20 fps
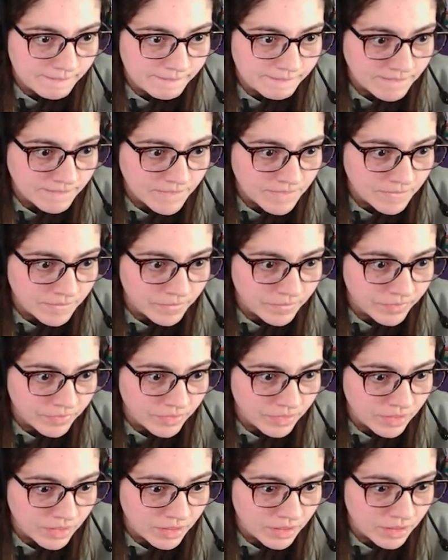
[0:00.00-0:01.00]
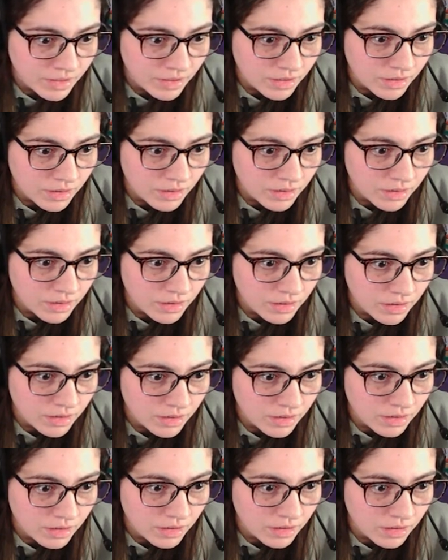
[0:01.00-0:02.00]

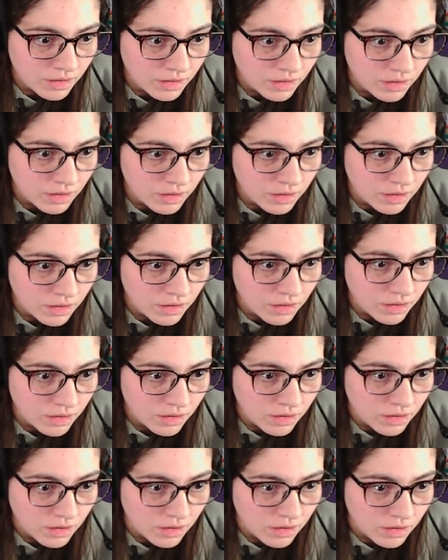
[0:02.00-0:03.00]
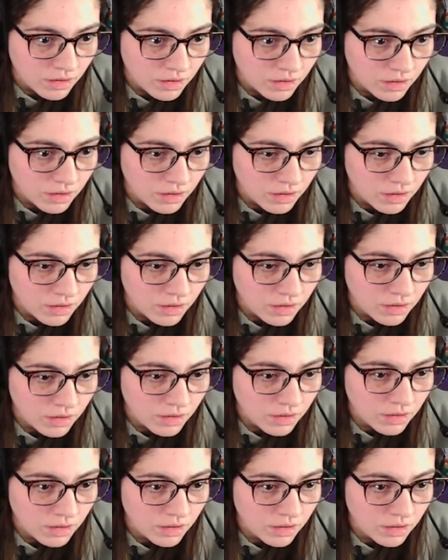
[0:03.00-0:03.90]
Nothing is said.